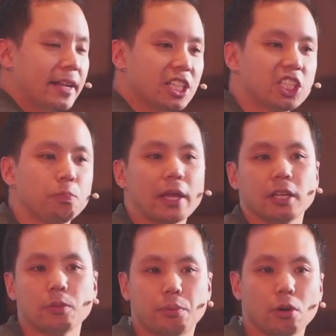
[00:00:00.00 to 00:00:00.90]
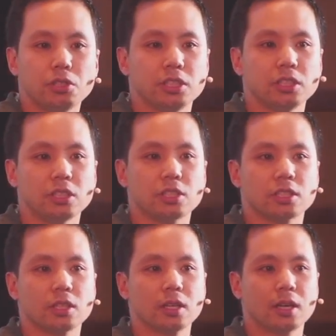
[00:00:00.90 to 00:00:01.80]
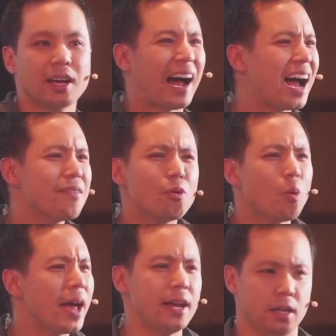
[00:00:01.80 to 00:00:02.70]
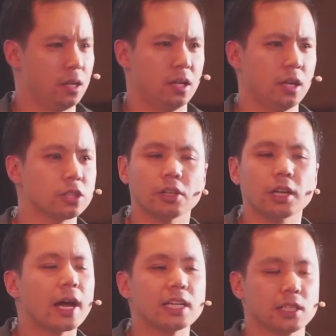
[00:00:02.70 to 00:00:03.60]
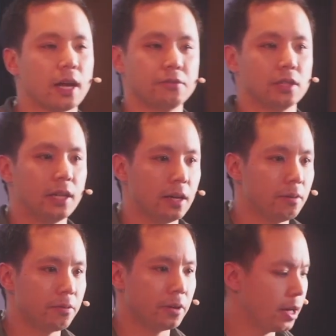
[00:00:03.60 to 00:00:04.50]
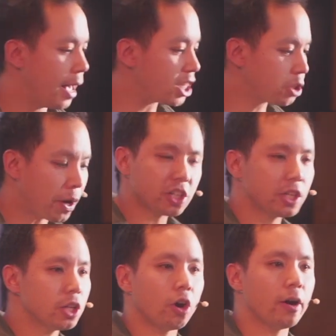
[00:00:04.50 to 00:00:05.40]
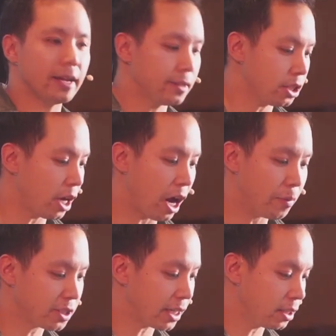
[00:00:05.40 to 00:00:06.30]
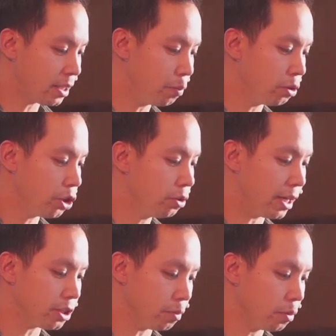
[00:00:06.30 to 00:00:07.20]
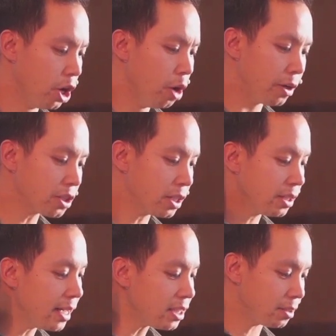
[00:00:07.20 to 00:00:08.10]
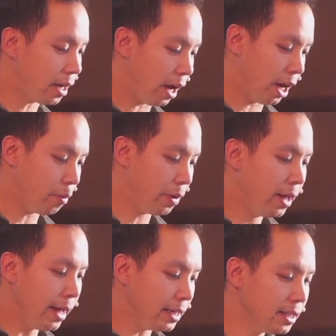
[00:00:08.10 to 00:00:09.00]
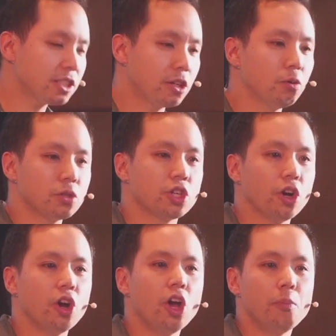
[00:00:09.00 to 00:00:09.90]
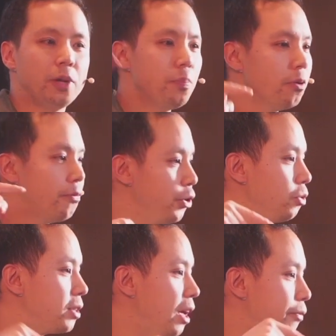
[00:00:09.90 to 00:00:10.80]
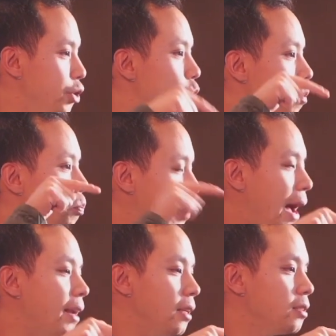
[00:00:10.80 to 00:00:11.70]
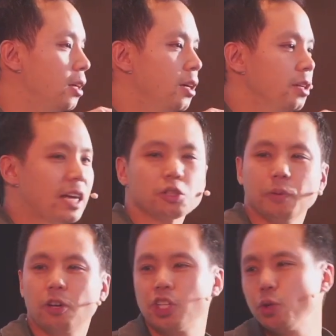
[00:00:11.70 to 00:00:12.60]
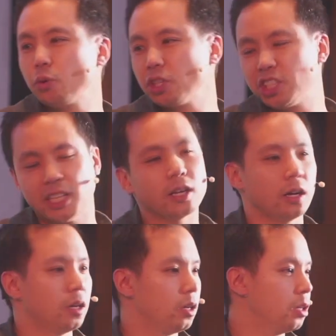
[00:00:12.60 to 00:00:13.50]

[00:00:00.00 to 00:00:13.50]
and they split the proceeds. Either way, it's not a nice life to live, especially not at this time in Second Temple Judaism, because in this time, in this culture, people viewed that if you were blind, that was because you were a sinner.